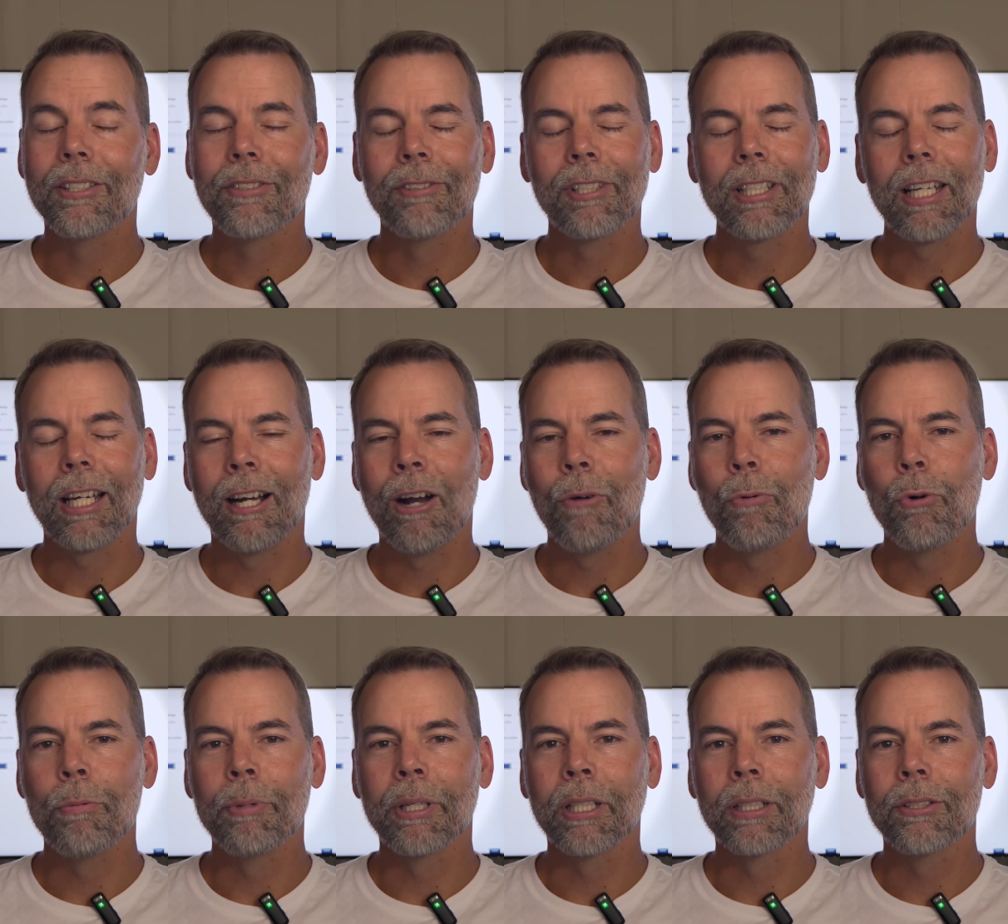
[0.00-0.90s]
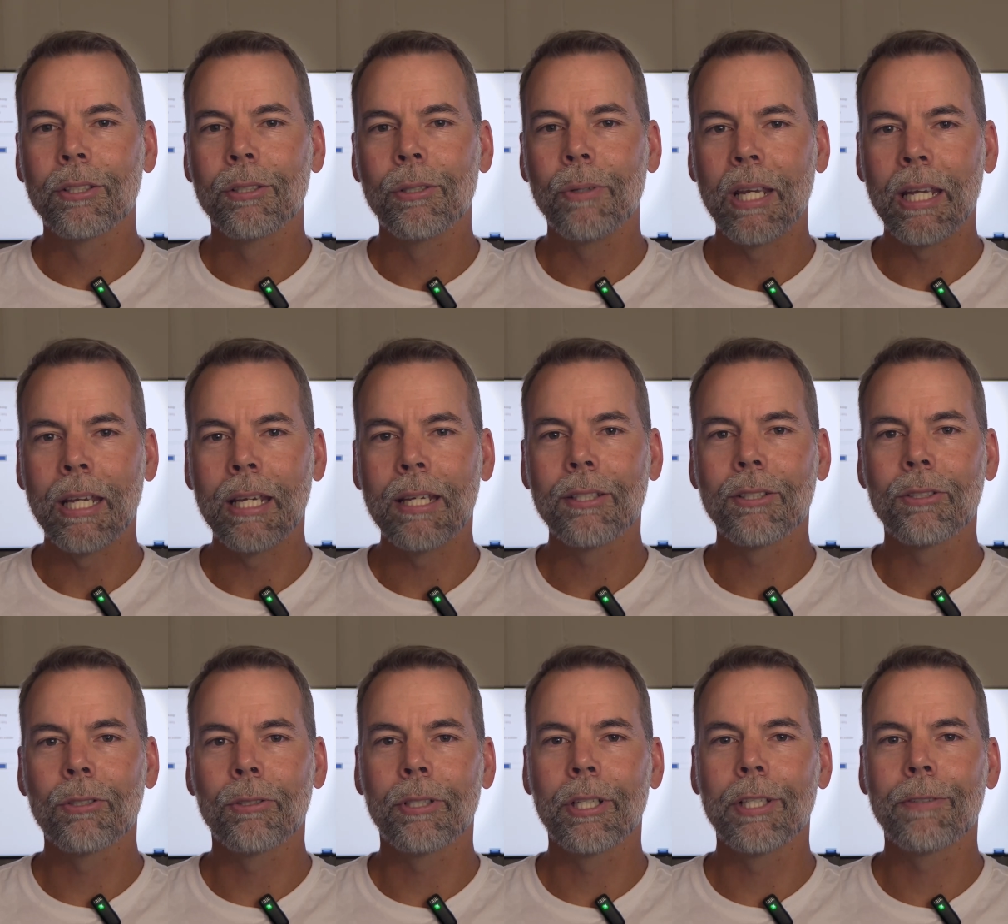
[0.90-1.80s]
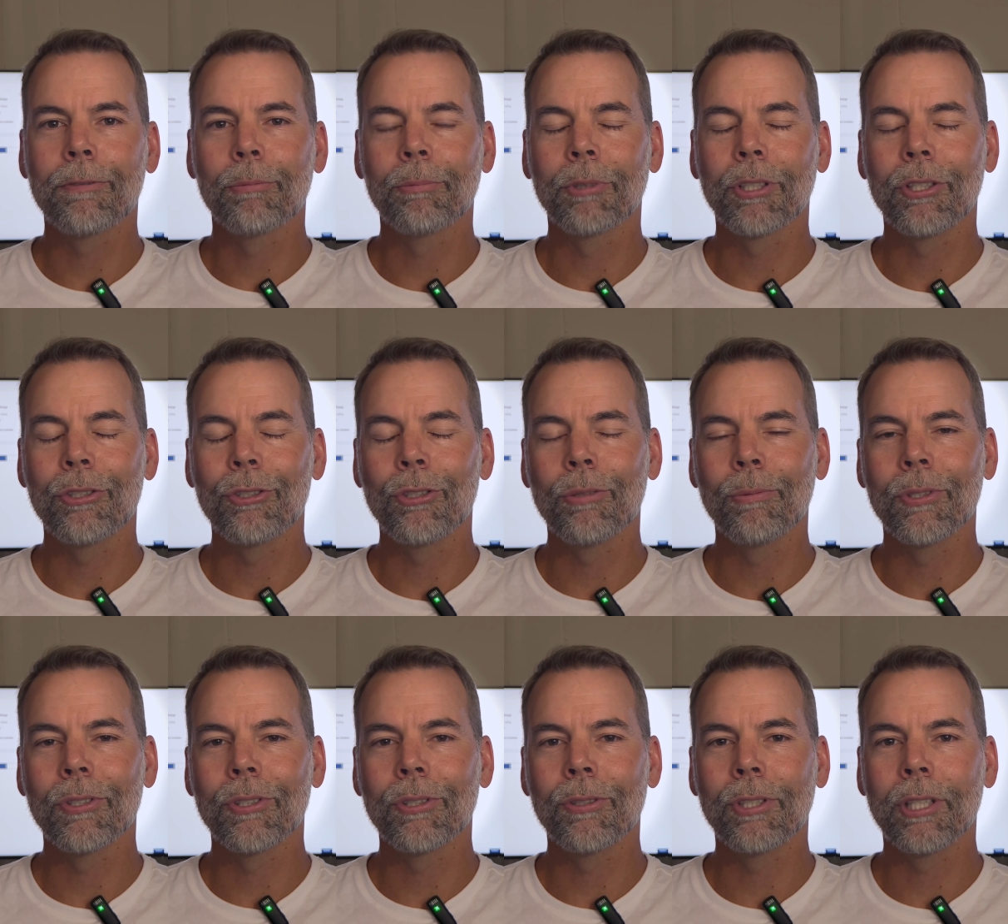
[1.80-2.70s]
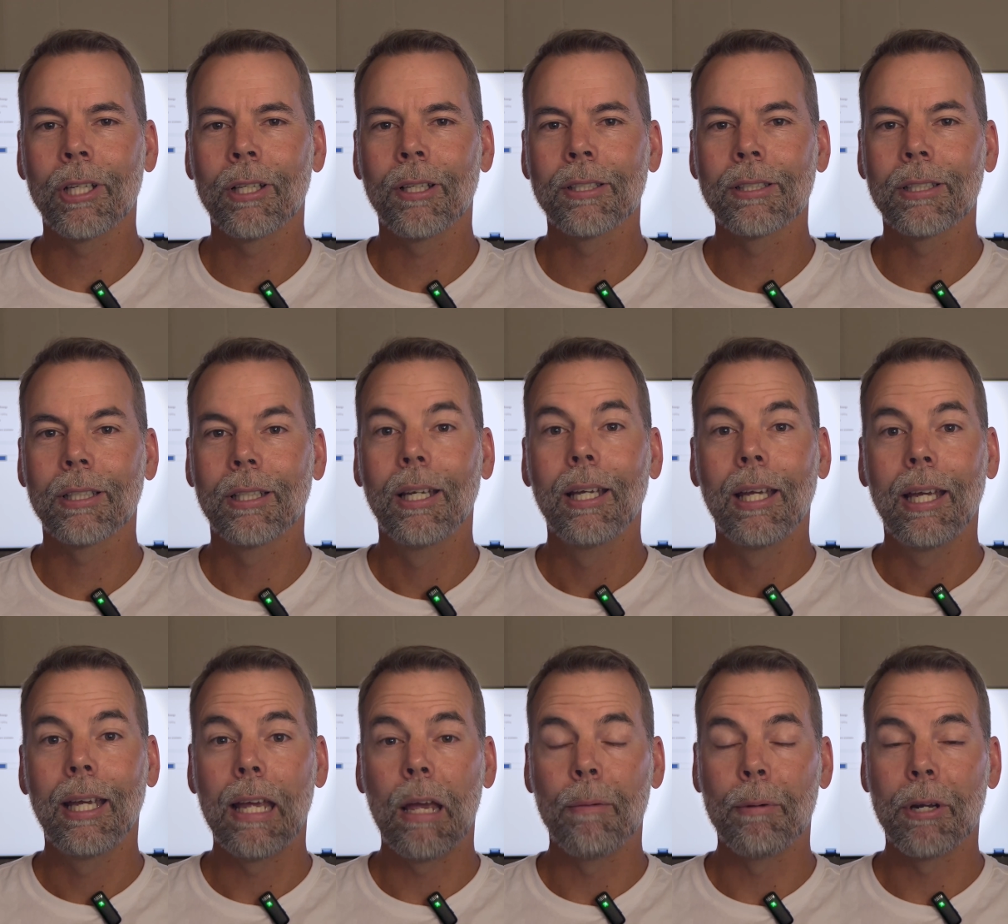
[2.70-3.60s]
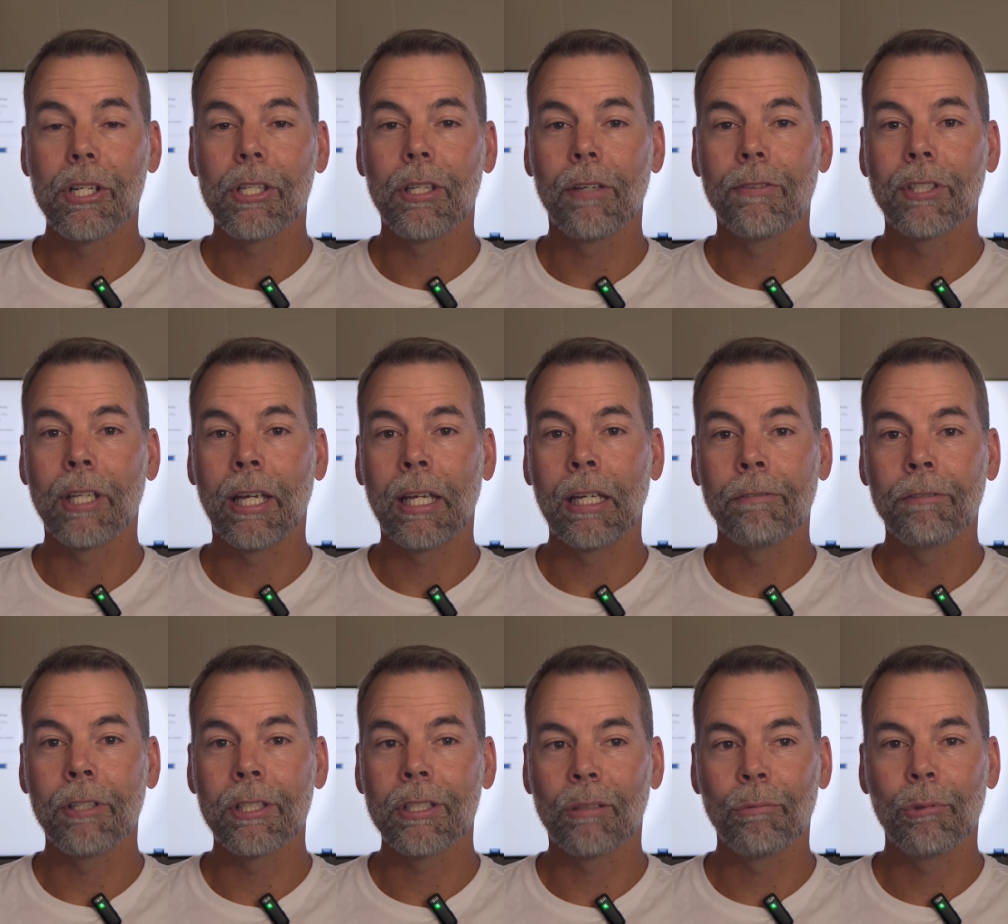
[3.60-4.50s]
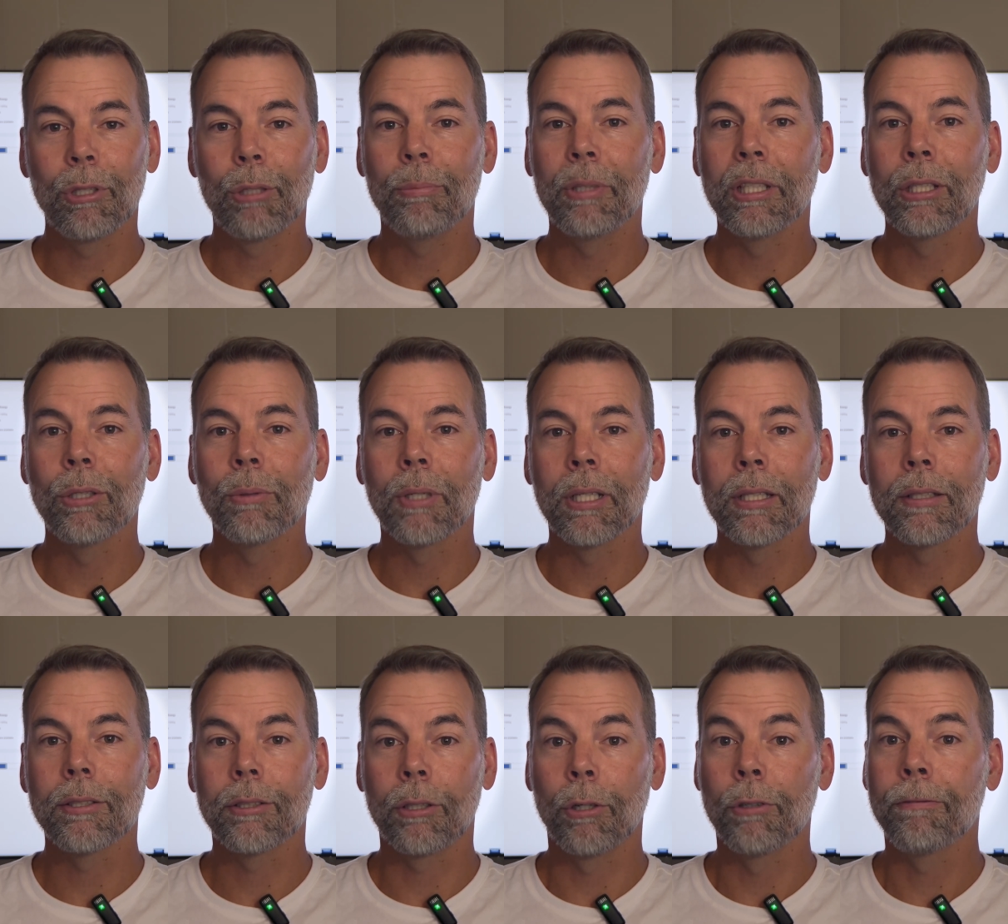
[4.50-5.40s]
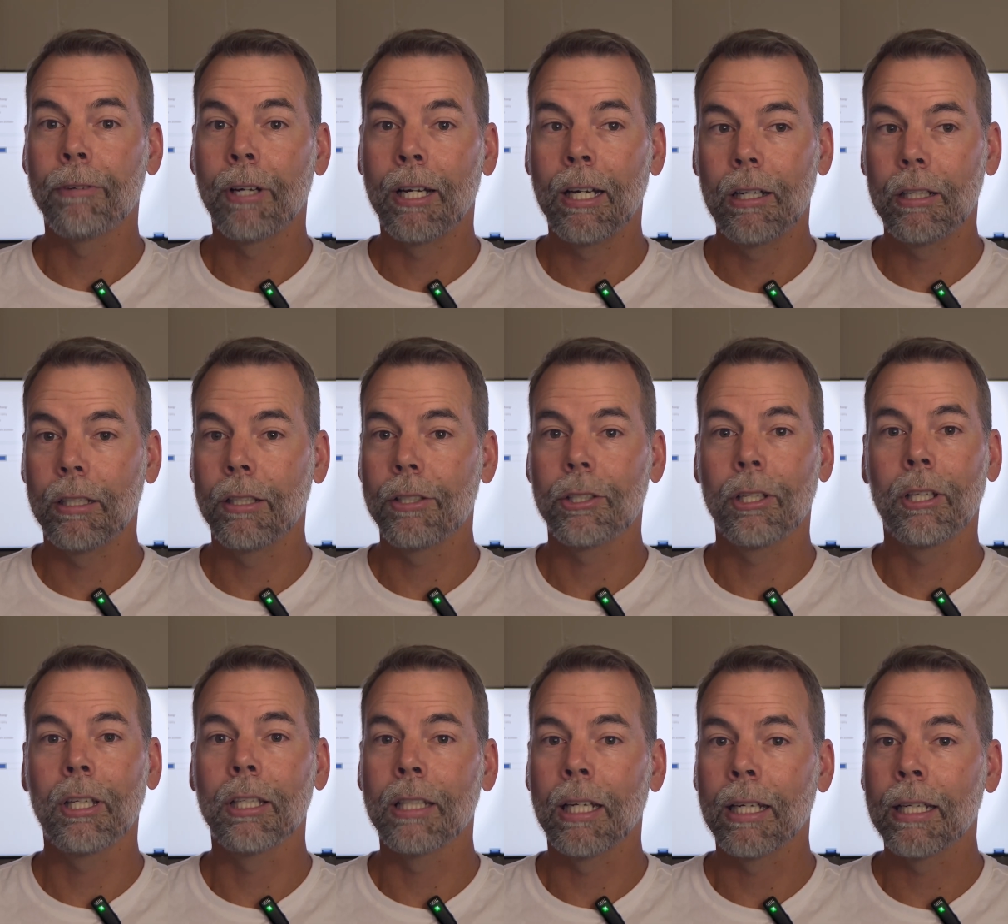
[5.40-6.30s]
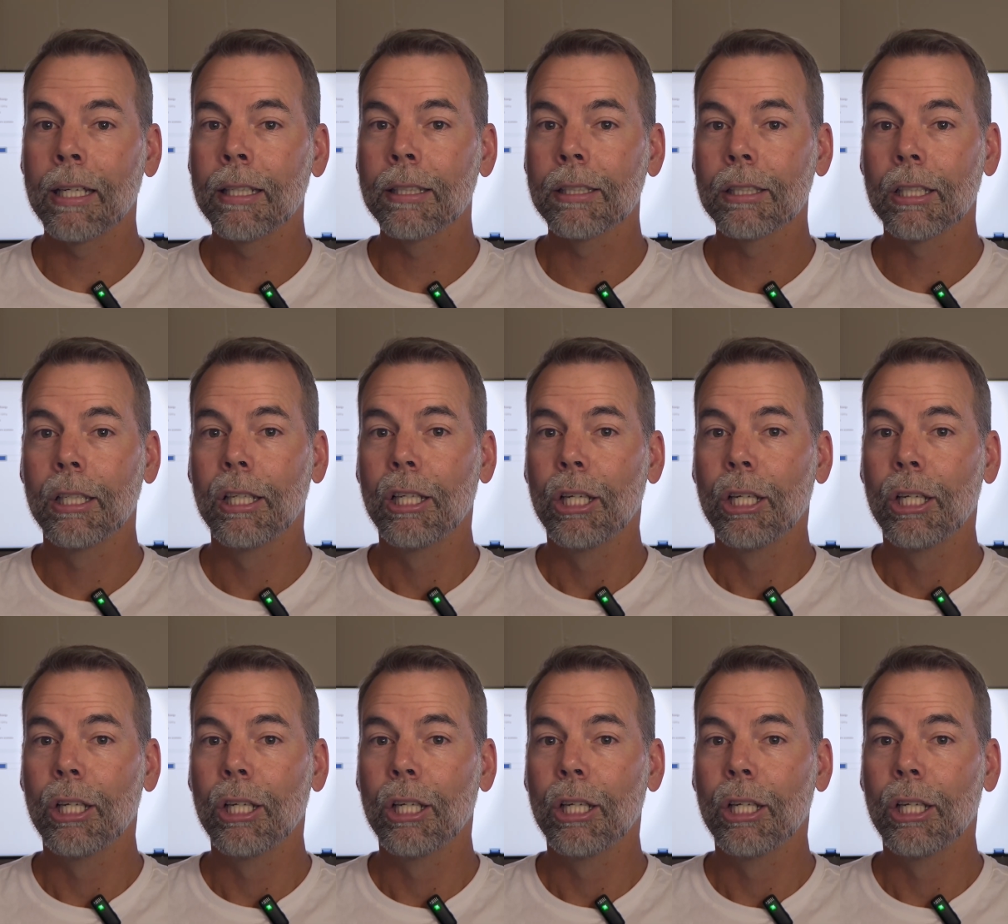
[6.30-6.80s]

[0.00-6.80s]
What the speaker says: really heartwarming to hear stories from consumers who tell us how much they've saved, and some of the bigger ones so far, in its early days,